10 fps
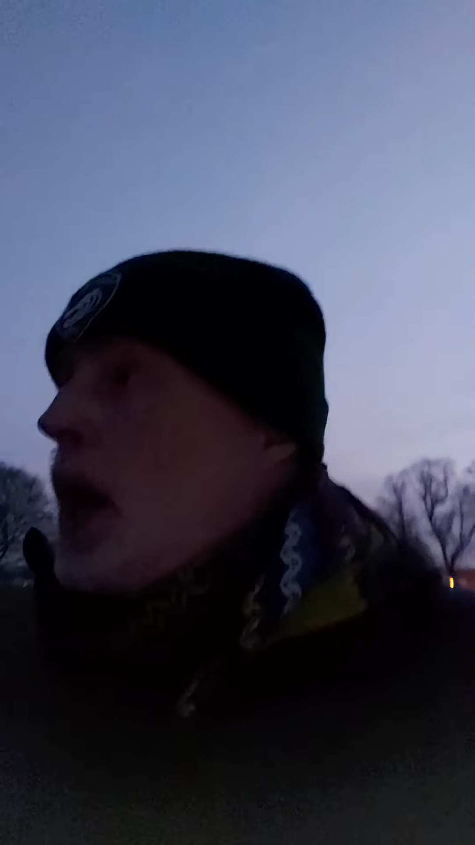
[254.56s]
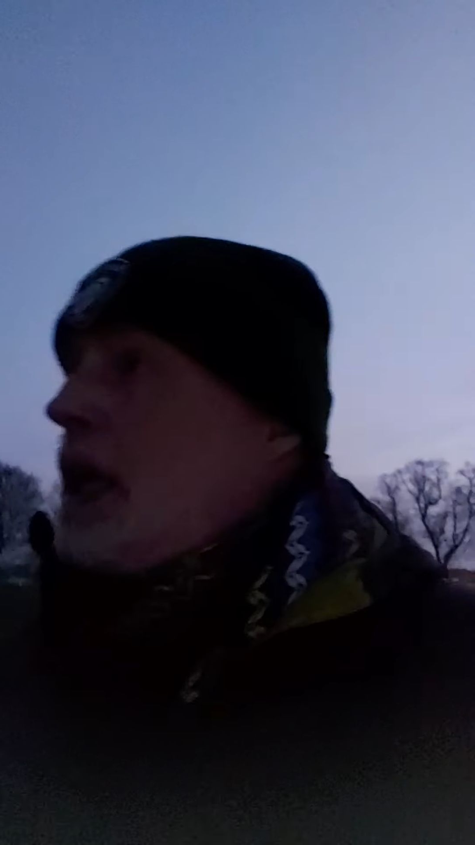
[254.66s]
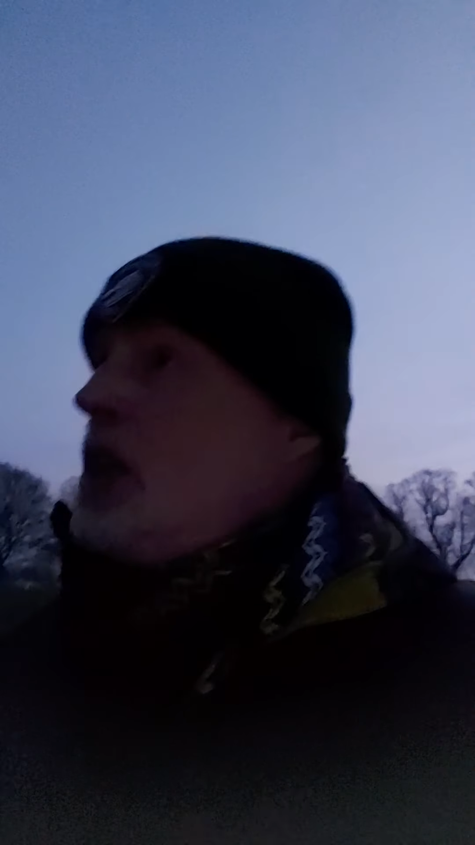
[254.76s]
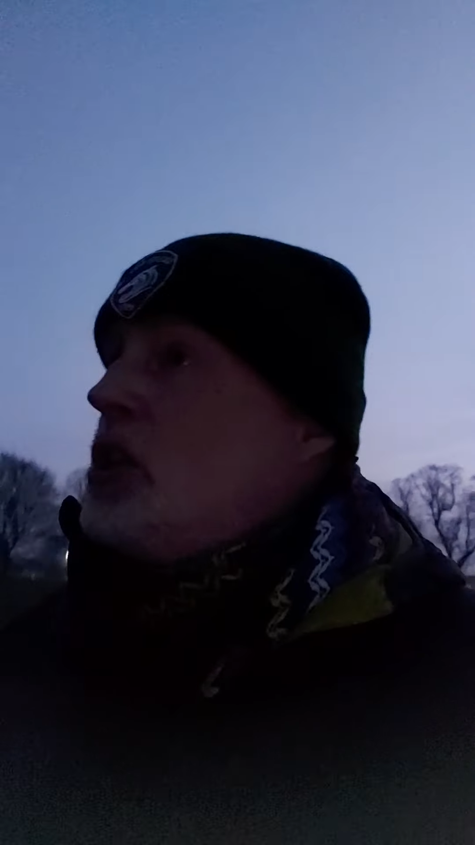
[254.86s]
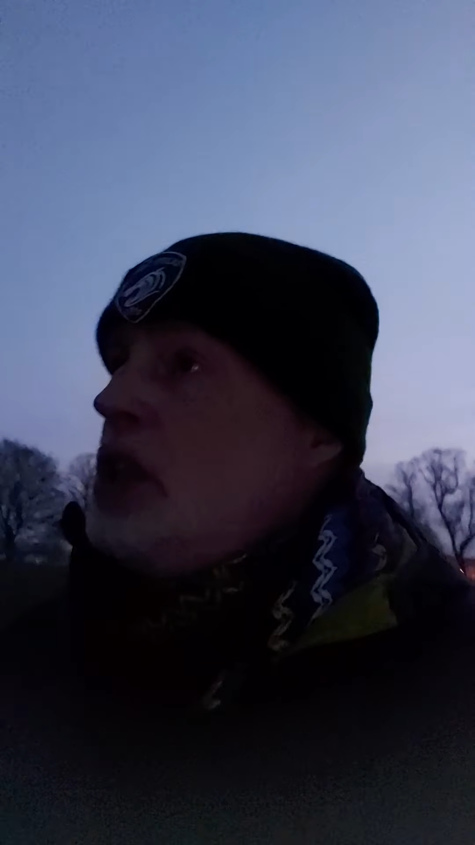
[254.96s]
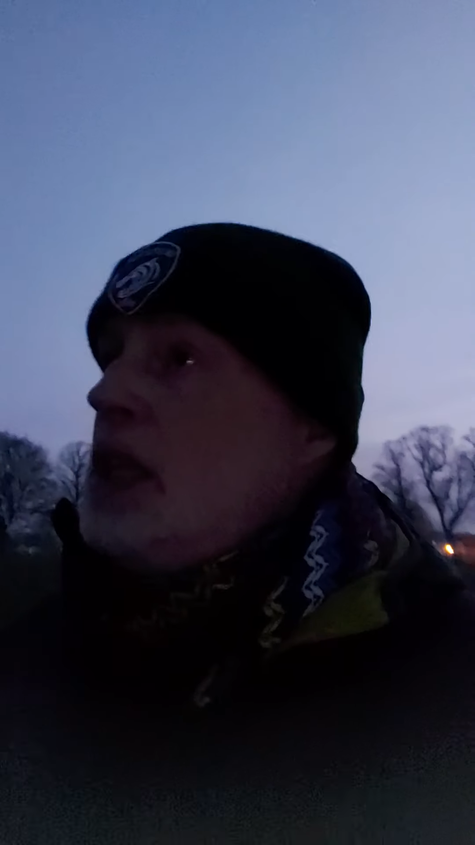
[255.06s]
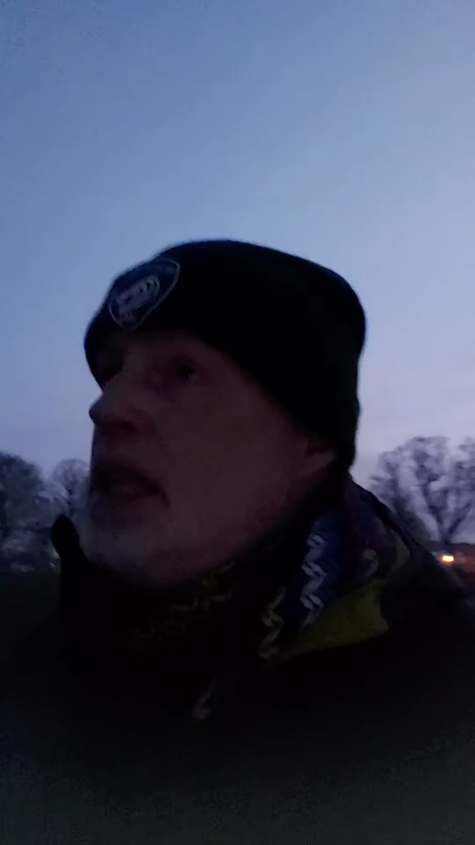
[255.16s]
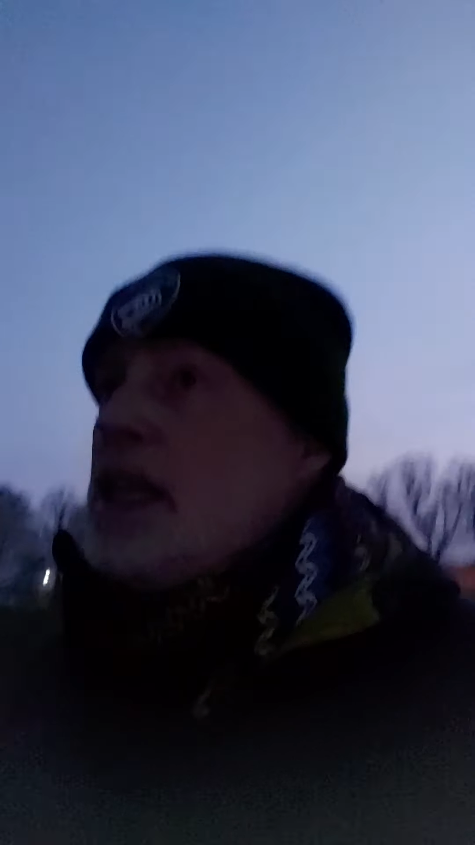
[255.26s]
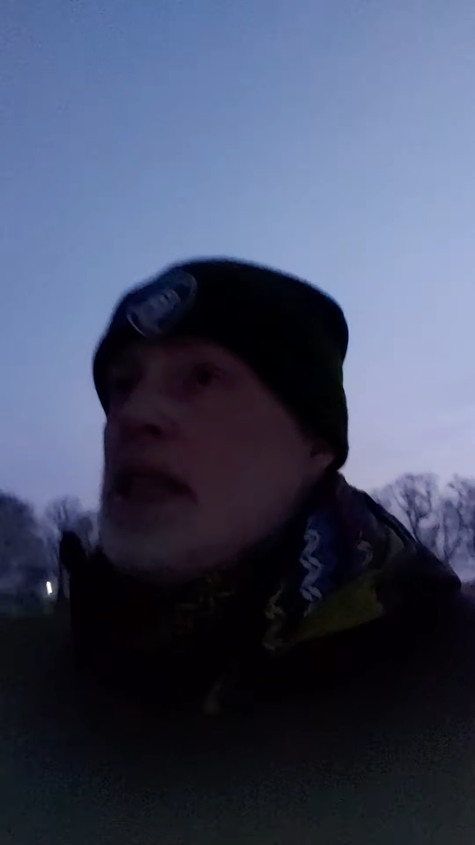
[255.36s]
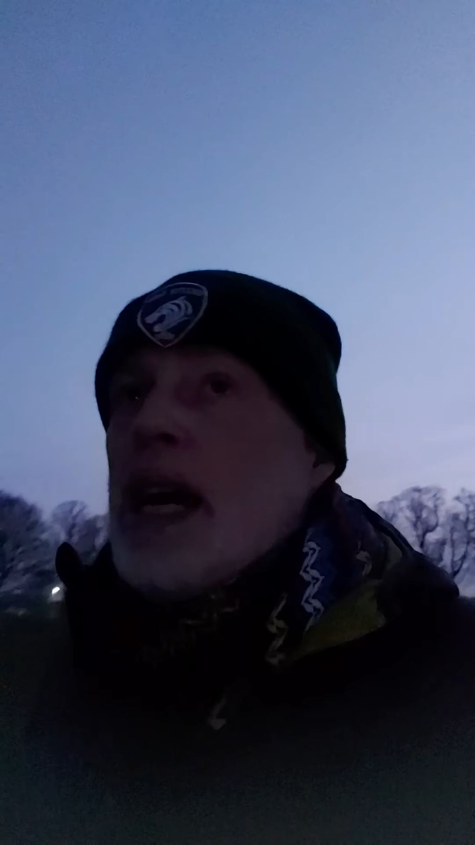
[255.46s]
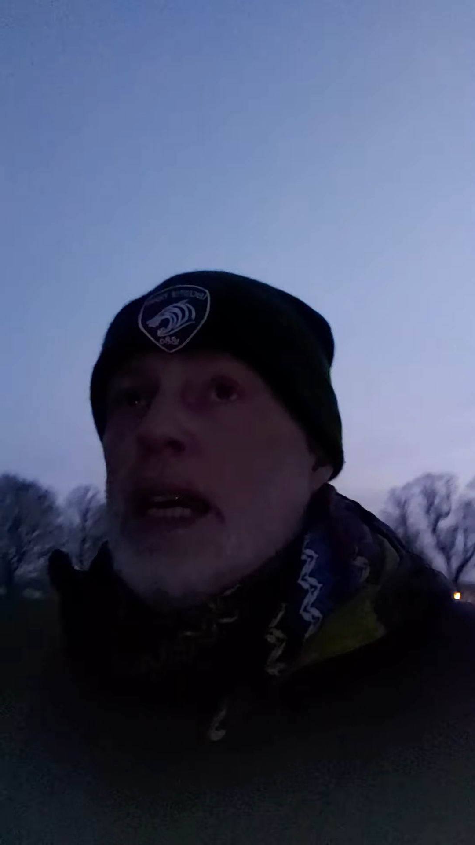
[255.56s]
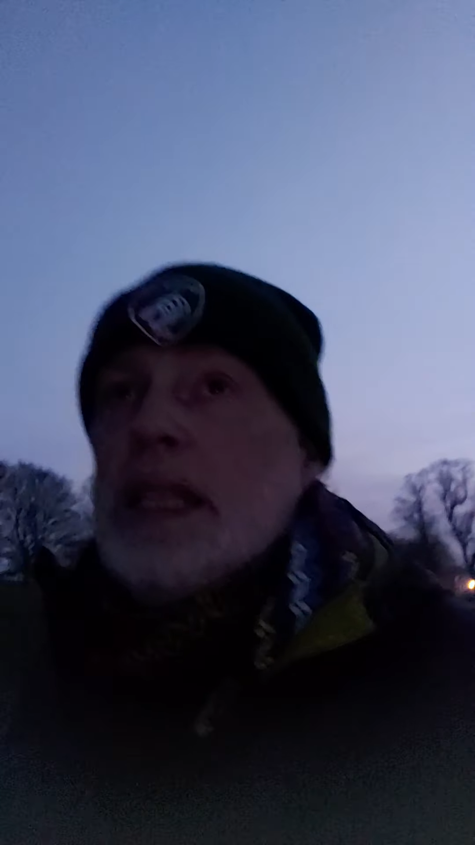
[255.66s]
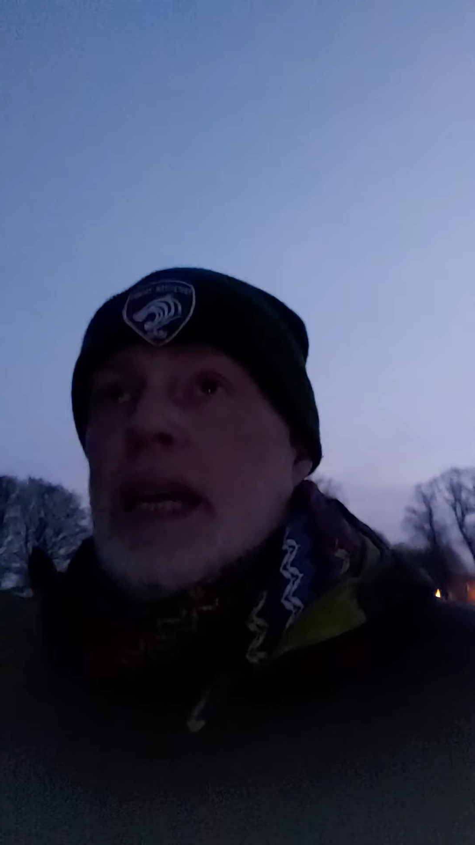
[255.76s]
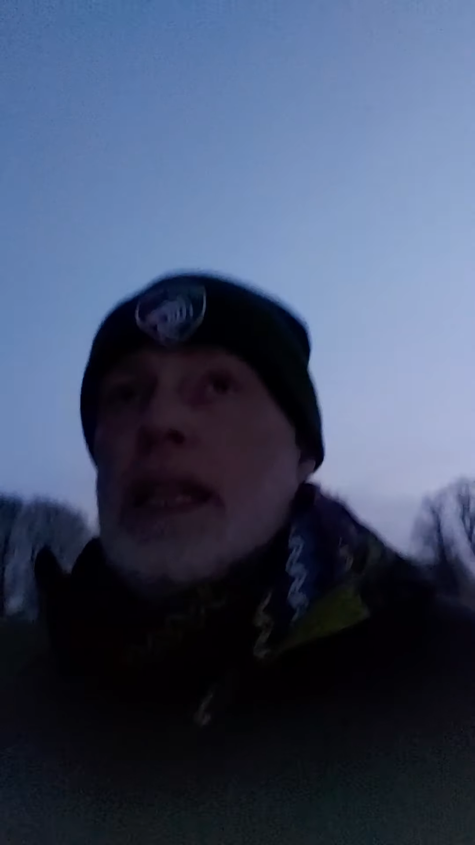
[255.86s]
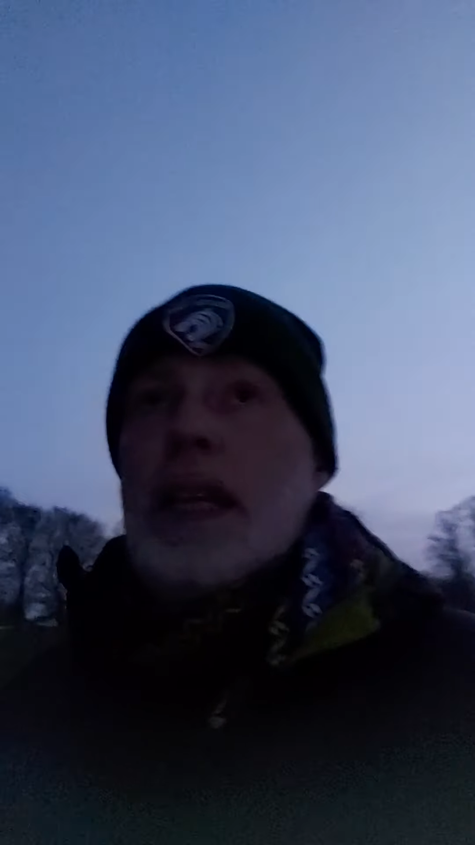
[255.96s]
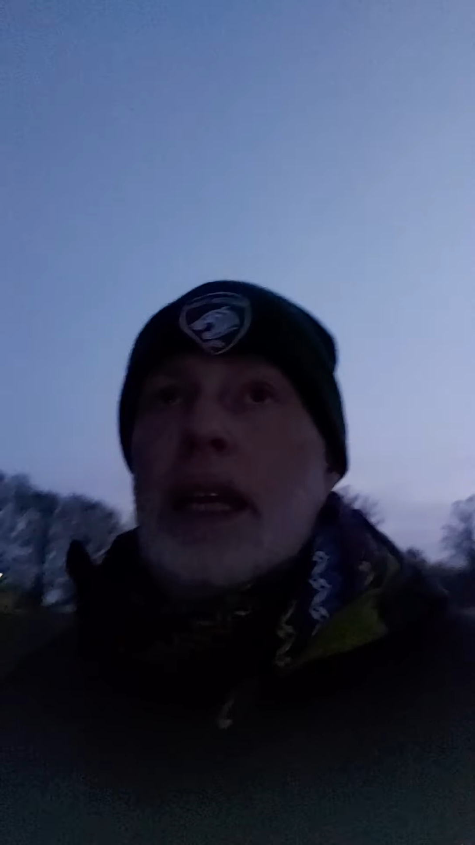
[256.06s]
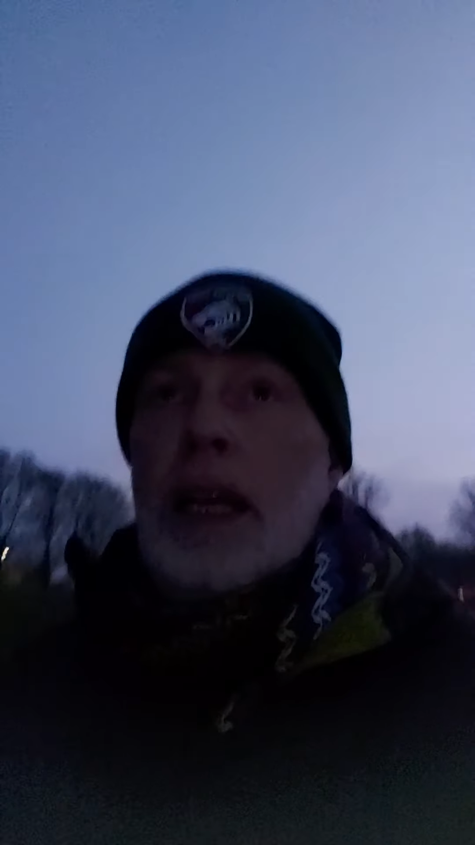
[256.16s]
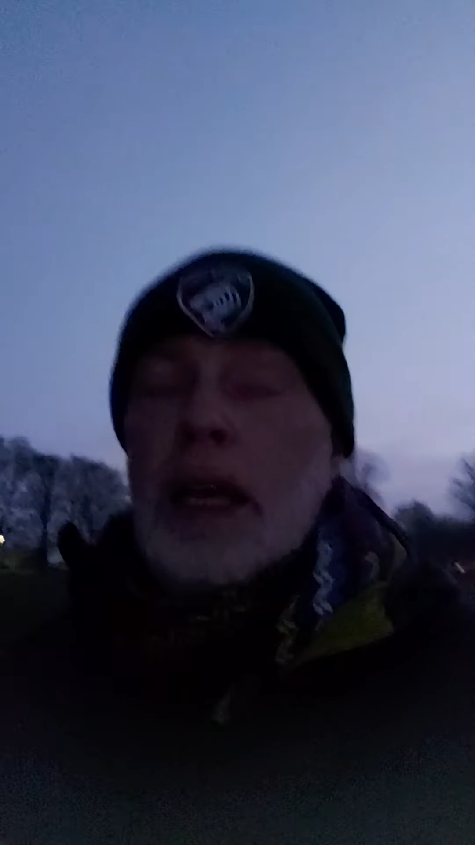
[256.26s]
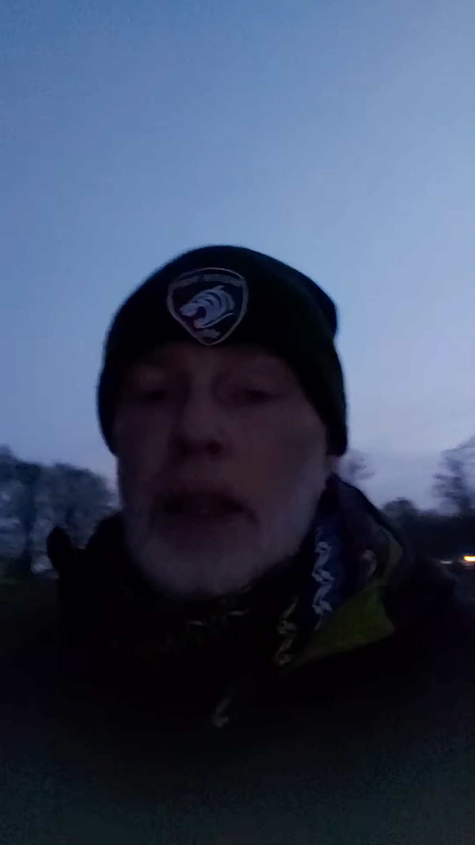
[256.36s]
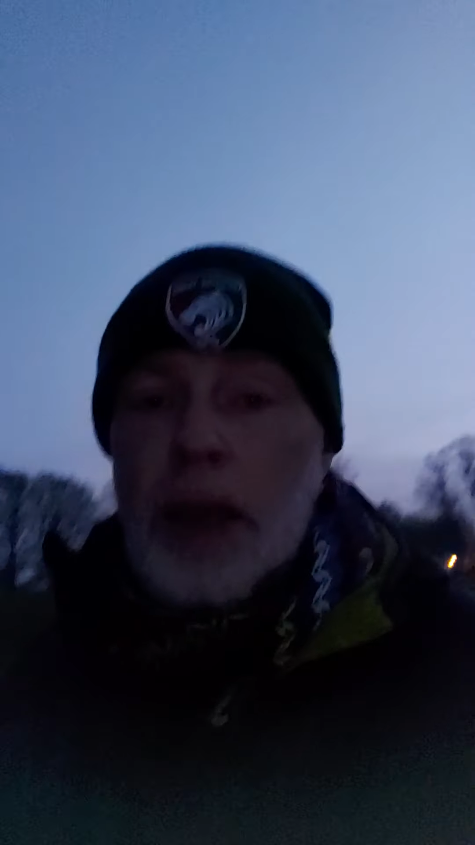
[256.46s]
and he suddenly decided
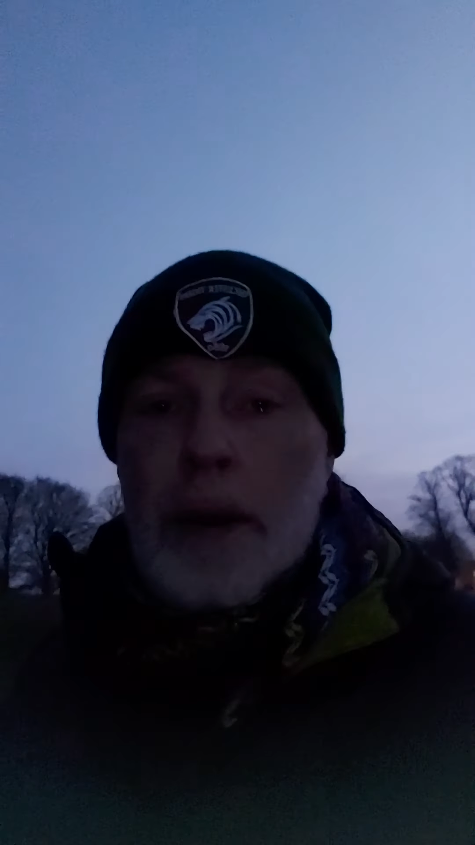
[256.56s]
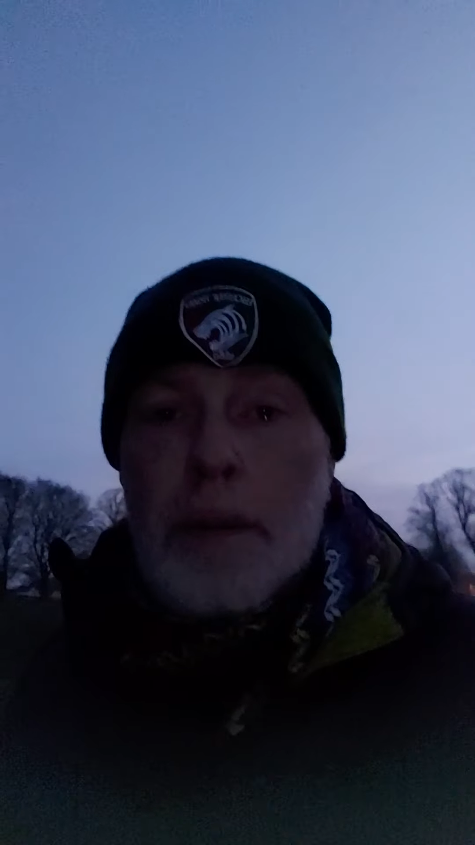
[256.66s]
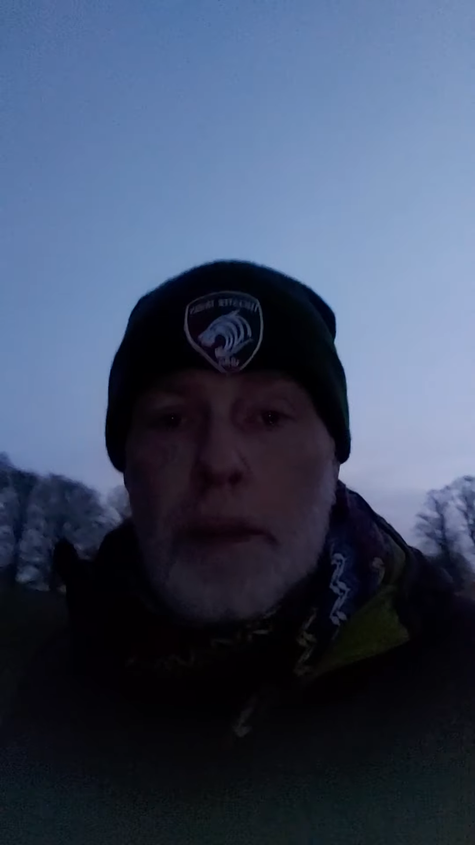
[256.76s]
that,